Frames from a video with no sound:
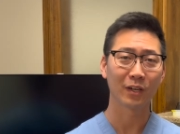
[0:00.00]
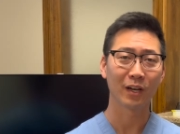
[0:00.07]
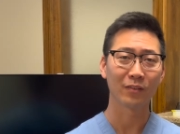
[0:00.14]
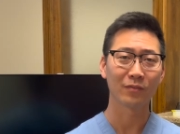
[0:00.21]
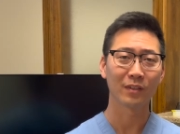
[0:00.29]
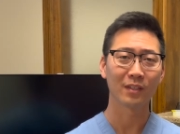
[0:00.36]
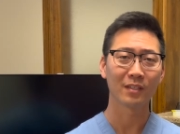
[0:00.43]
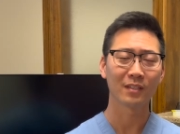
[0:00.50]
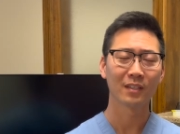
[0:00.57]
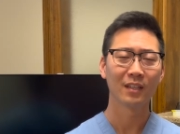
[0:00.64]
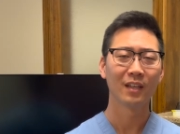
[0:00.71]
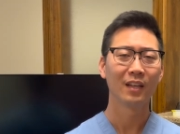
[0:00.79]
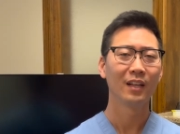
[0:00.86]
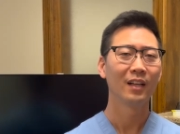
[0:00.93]
office,
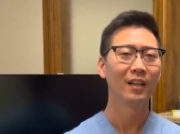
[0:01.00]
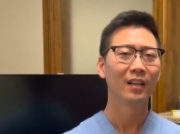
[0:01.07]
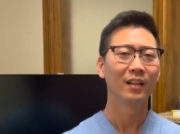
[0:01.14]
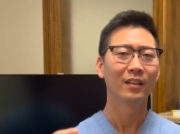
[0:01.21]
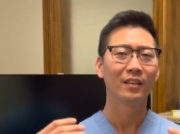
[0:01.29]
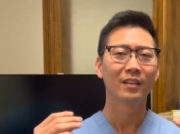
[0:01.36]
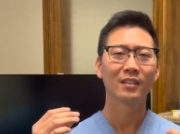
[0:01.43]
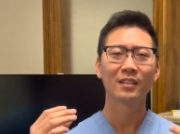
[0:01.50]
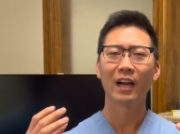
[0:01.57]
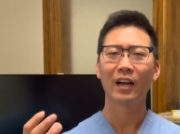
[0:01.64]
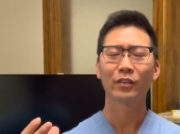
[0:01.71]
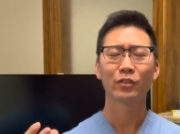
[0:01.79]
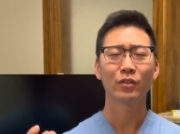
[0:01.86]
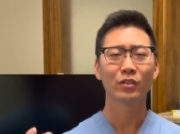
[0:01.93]
the
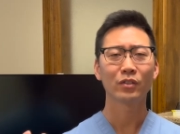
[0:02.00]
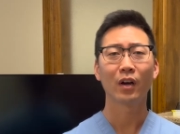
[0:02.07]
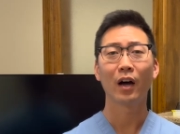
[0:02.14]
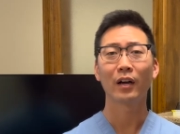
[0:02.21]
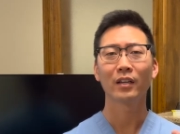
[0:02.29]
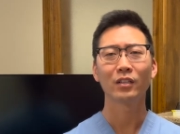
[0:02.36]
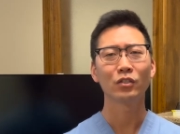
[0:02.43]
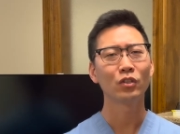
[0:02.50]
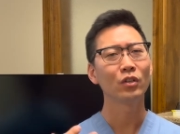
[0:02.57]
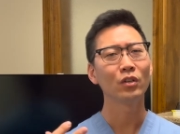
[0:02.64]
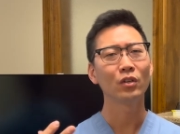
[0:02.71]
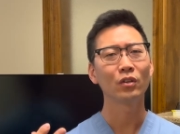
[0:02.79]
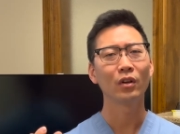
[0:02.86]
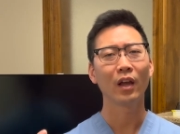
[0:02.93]
doctor's talking to you,